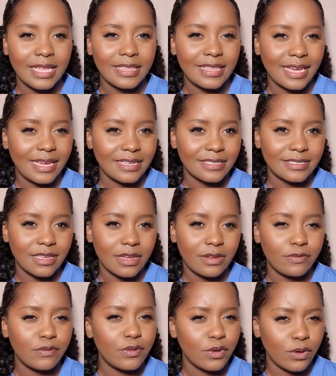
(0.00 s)
That is a
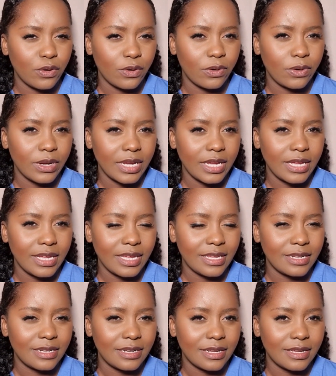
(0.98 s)
flaw
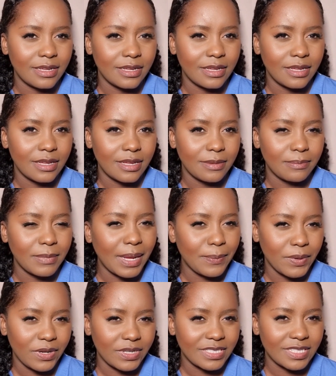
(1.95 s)
in my
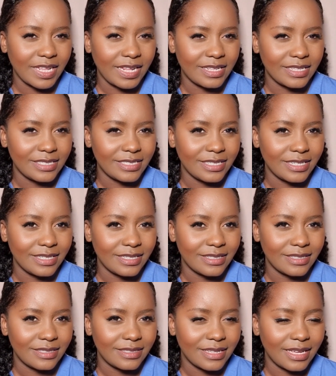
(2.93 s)
personality.
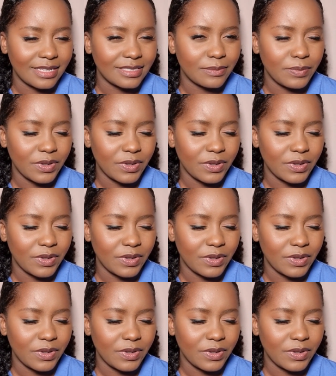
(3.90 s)
That is a